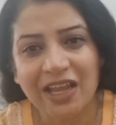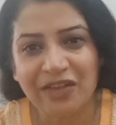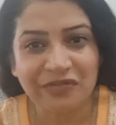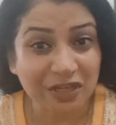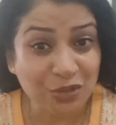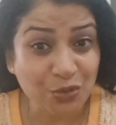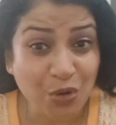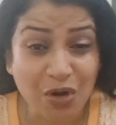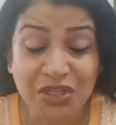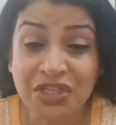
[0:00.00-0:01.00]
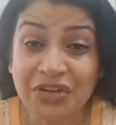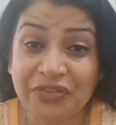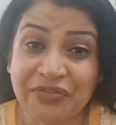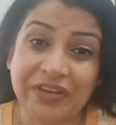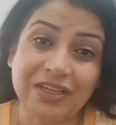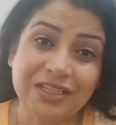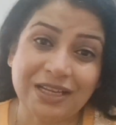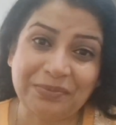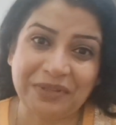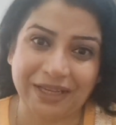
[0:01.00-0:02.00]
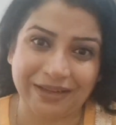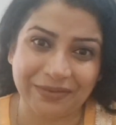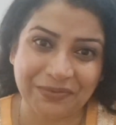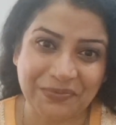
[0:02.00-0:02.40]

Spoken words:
if we do not fear something.